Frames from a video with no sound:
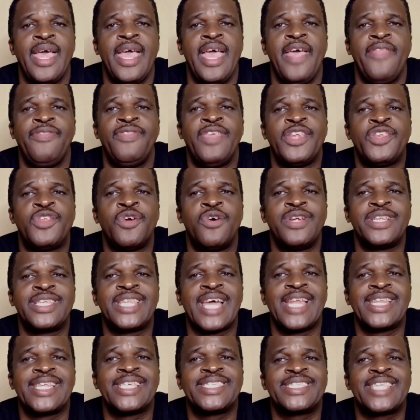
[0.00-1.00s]
They don't
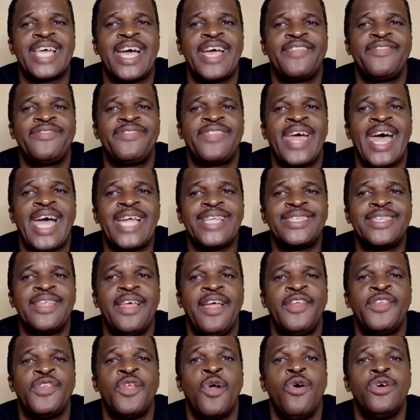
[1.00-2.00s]
understand that,
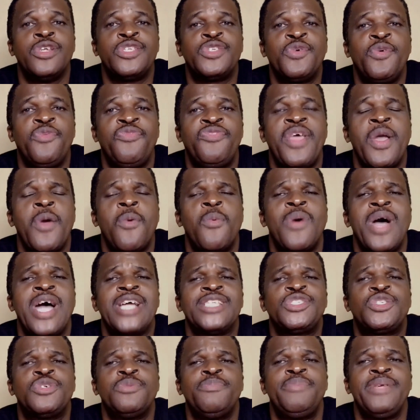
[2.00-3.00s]
nor do they
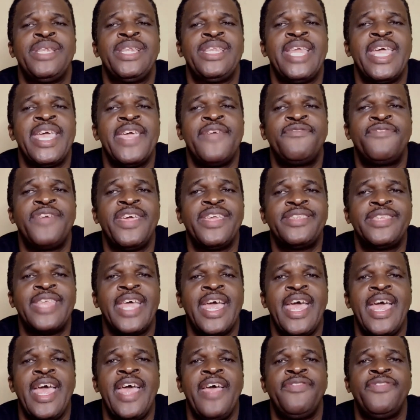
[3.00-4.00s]
want to believe it.
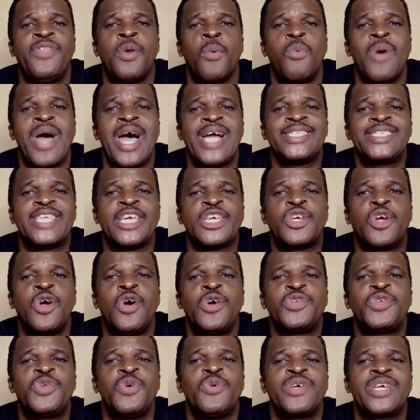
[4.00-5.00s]
They want a
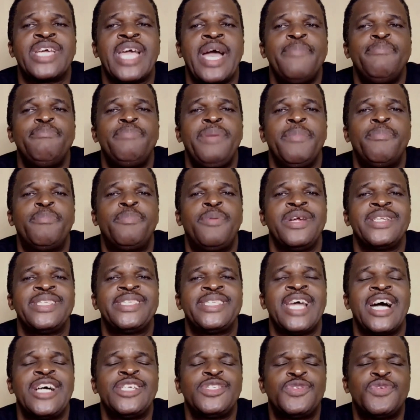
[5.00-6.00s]
God who can be
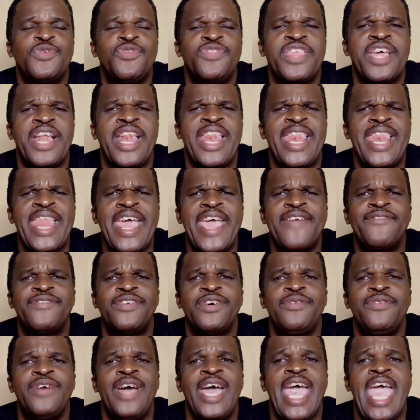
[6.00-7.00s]
brought down to their
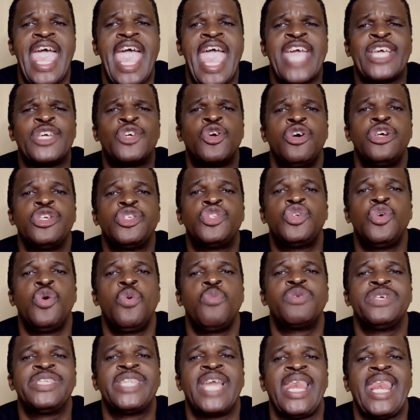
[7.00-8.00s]
level, a God who
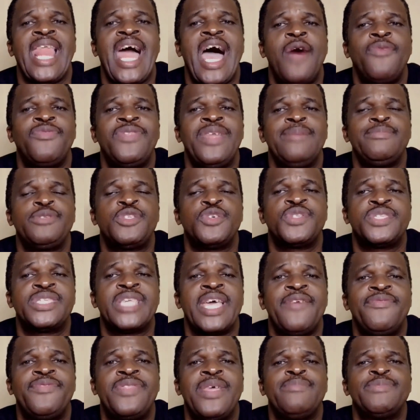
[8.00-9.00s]
would allow them to
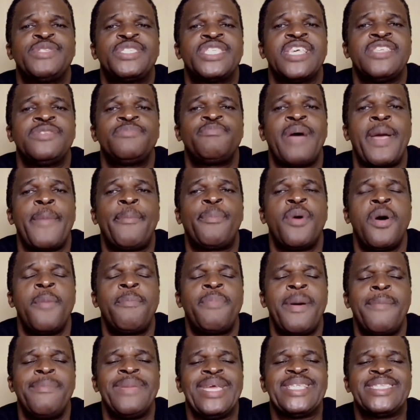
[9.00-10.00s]
save themselves by
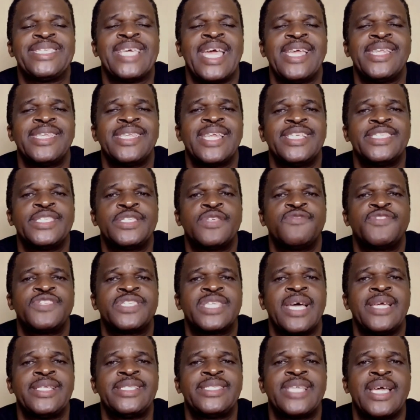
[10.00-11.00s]
proper maintenance of
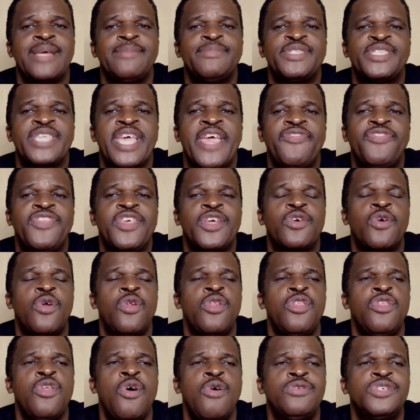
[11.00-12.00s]
certain
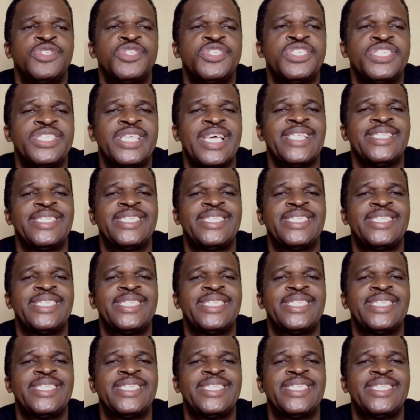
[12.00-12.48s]
ethical laws and